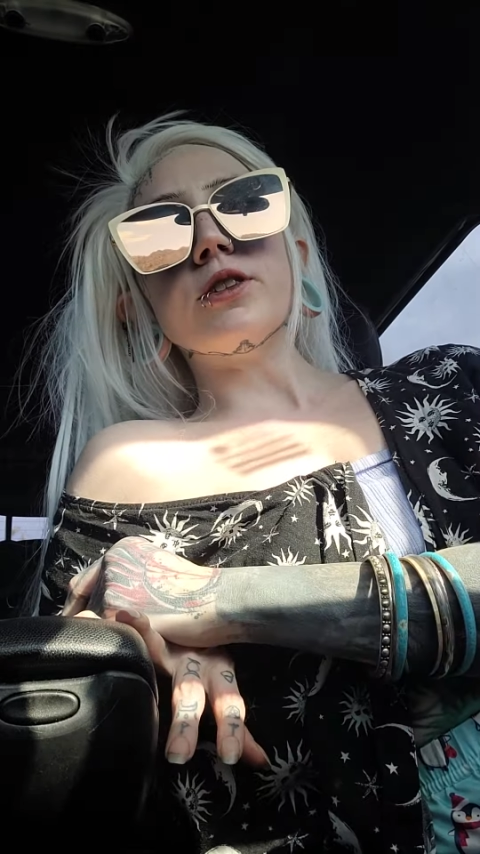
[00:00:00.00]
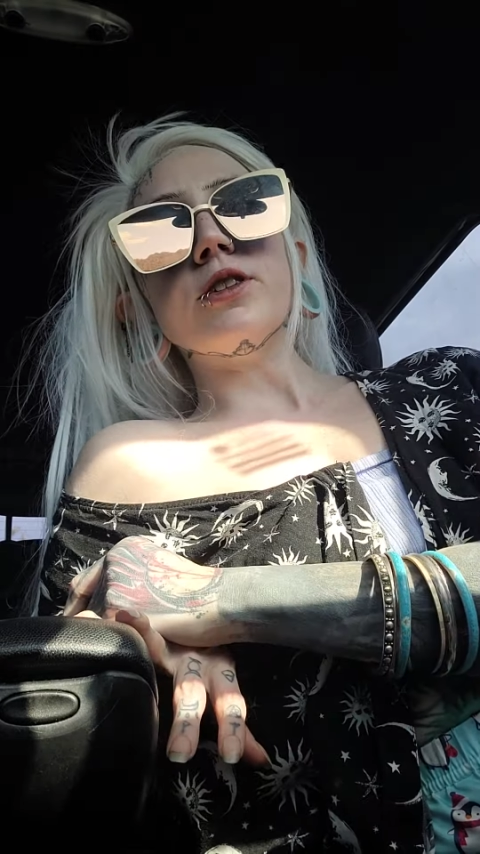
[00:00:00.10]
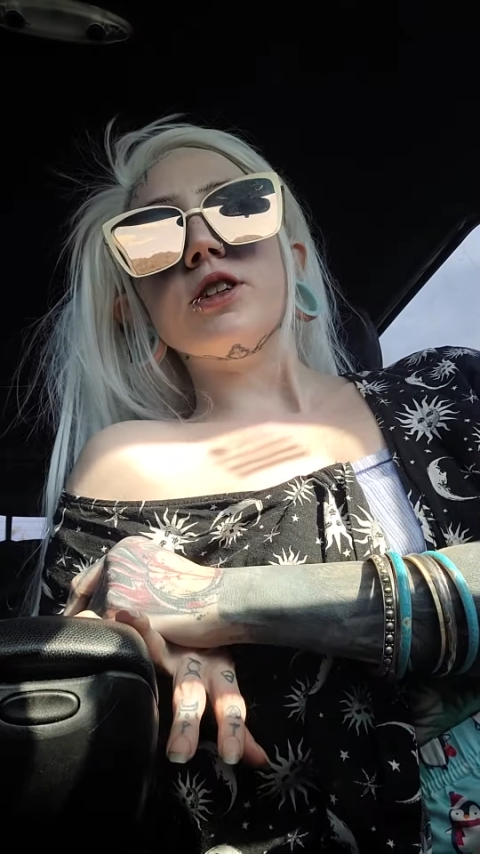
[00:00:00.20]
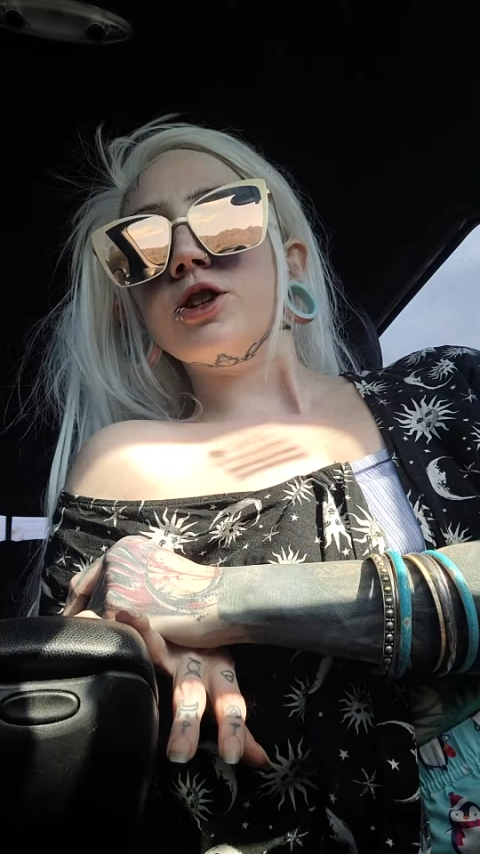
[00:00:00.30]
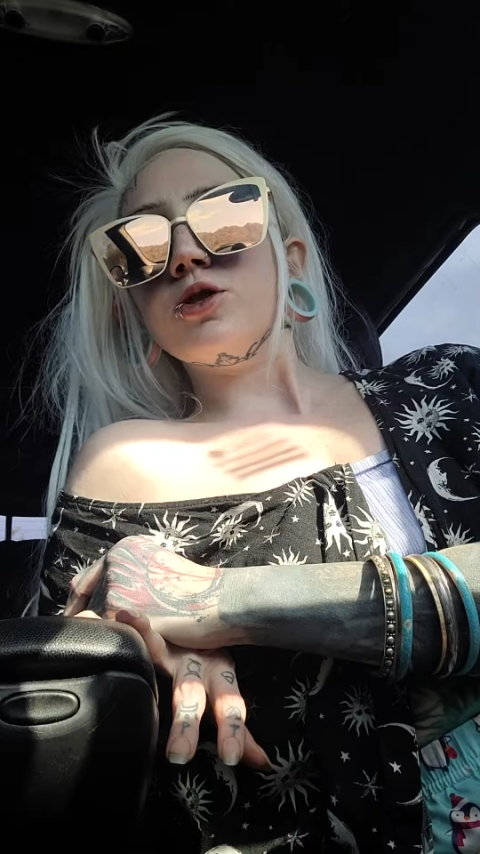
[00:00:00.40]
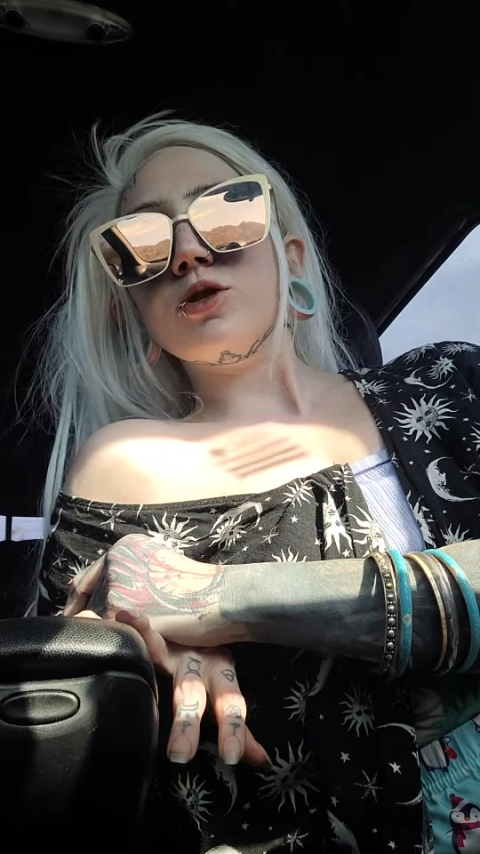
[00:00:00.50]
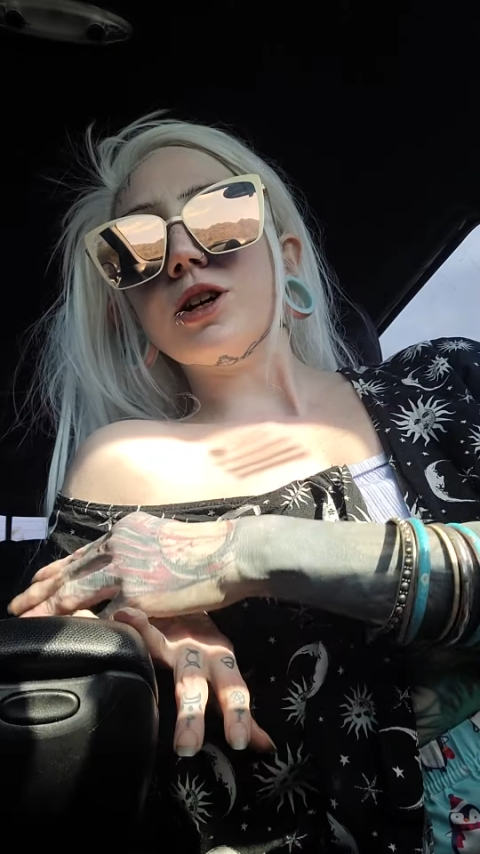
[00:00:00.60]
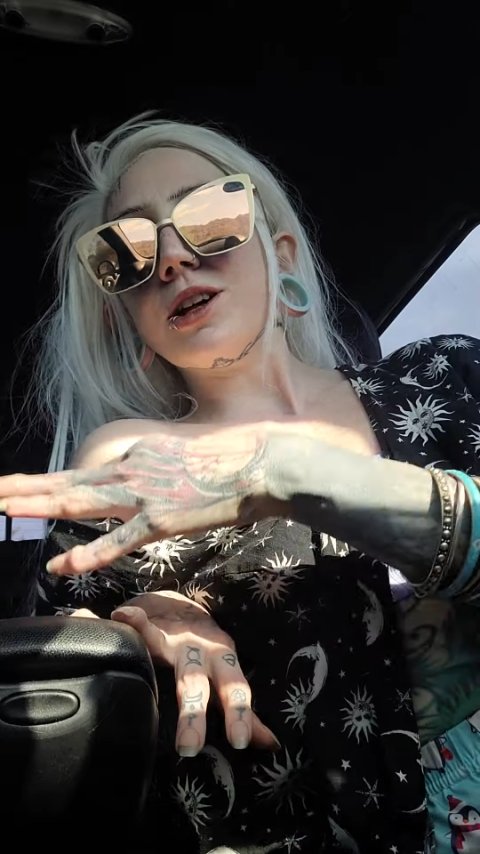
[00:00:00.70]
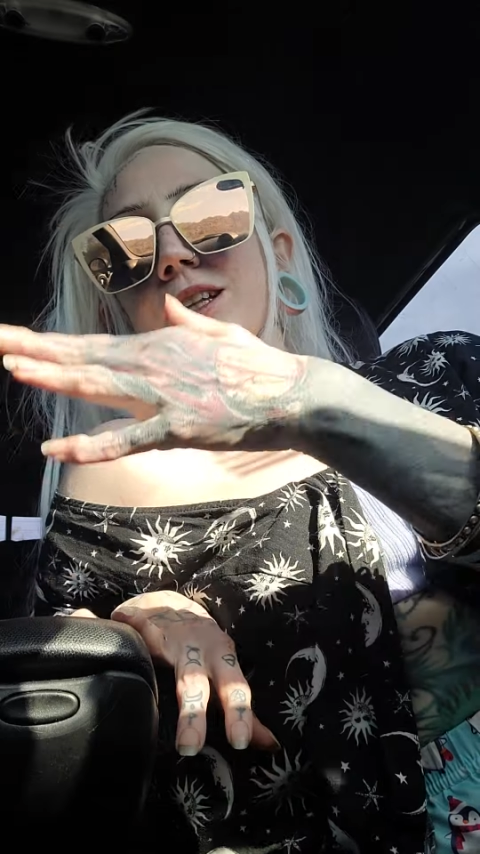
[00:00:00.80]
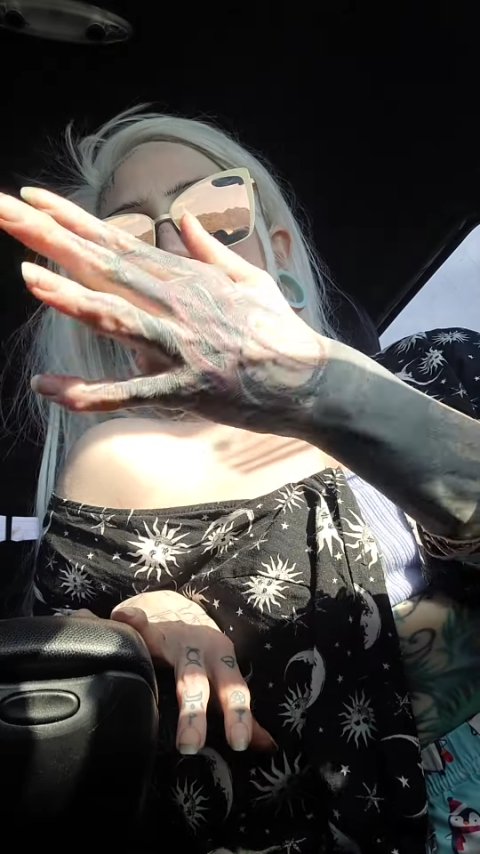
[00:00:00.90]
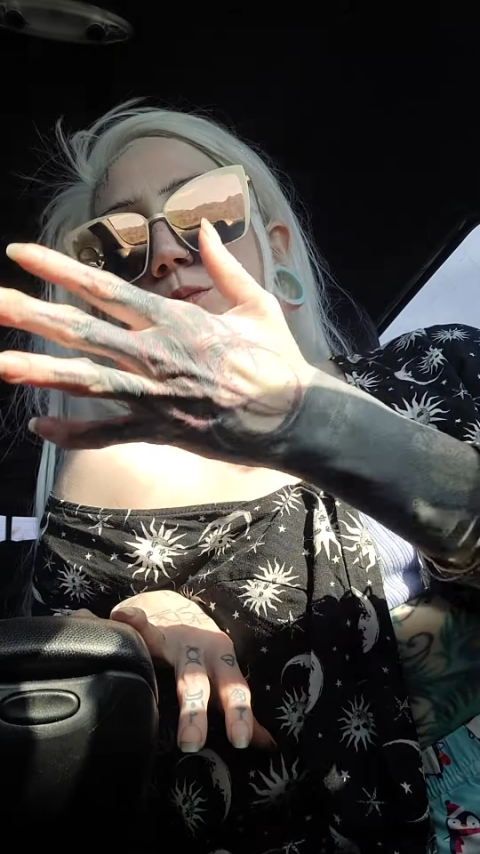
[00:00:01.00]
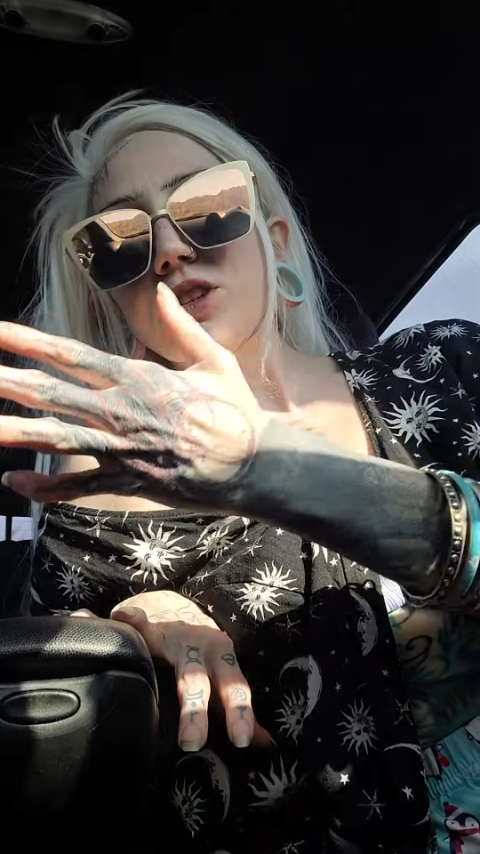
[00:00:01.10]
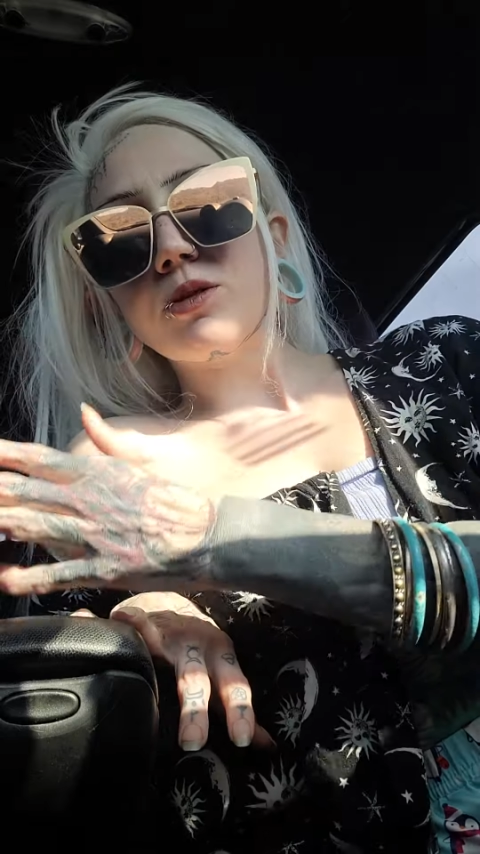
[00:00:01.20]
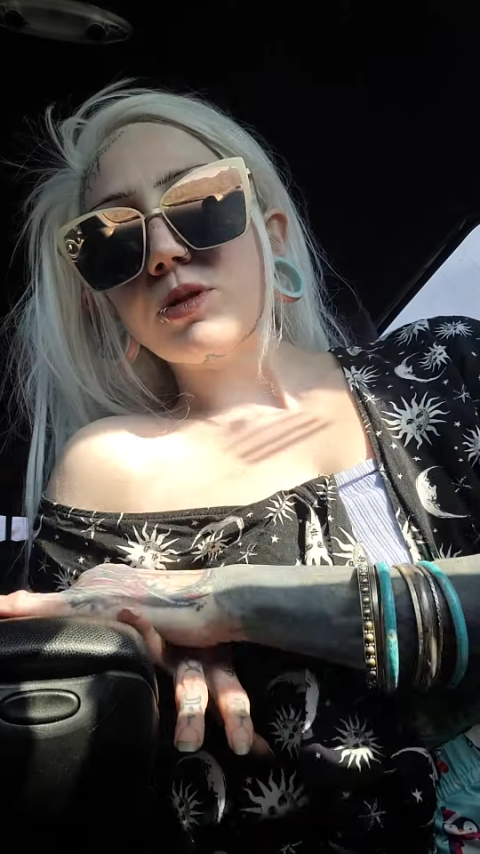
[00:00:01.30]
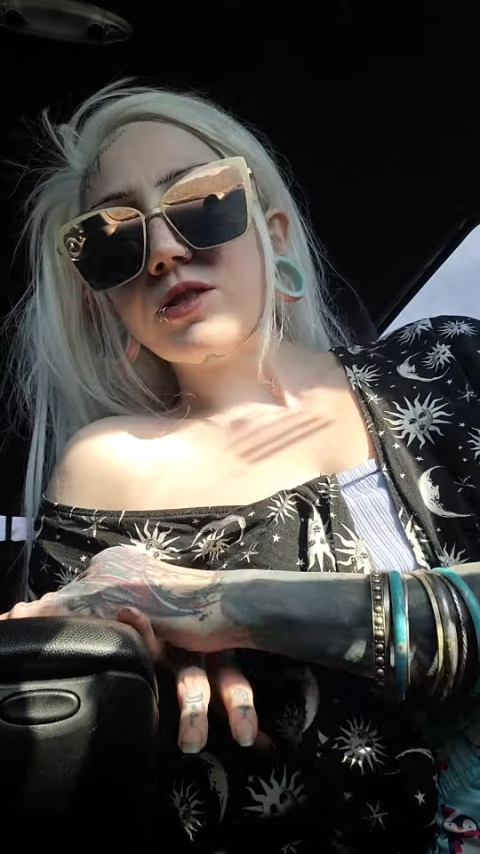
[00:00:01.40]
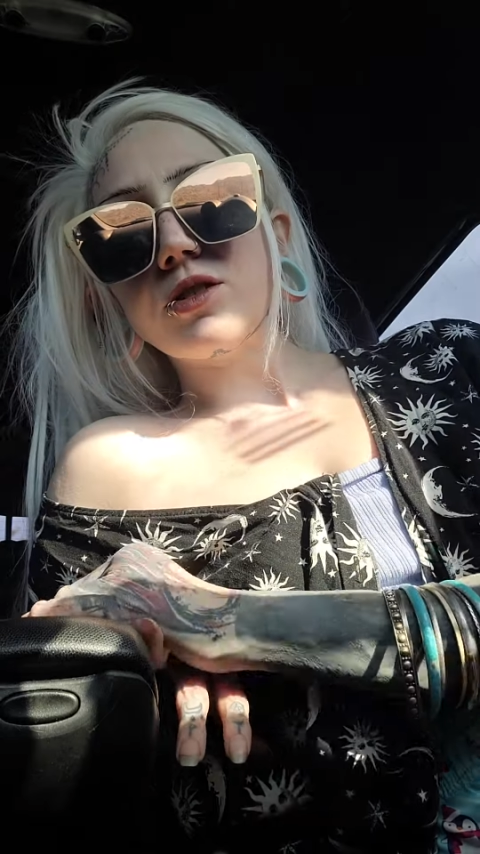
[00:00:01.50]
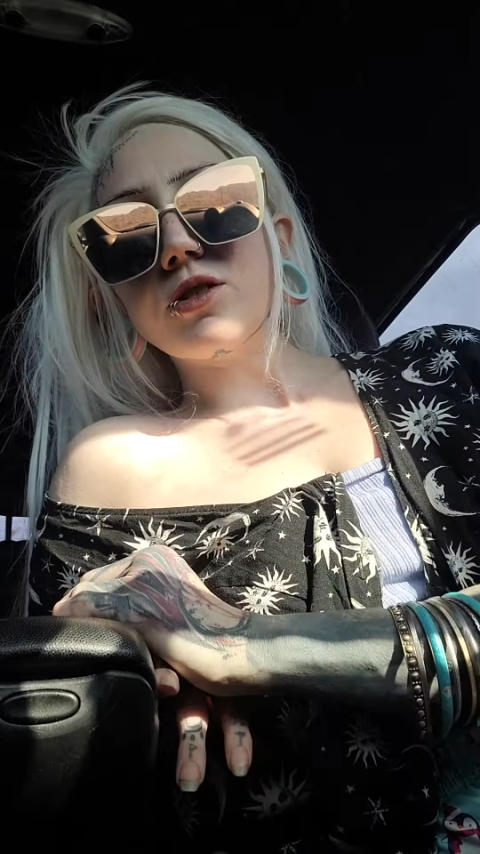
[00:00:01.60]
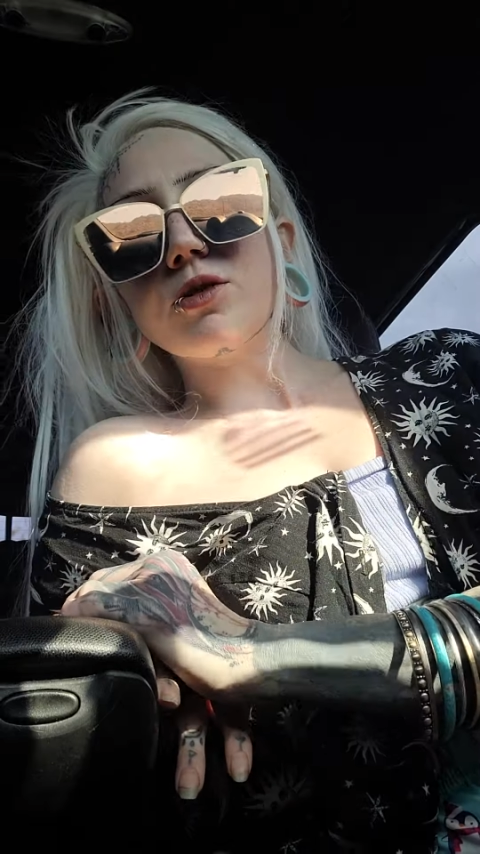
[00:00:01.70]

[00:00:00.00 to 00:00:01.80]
continue telling little bits and pieces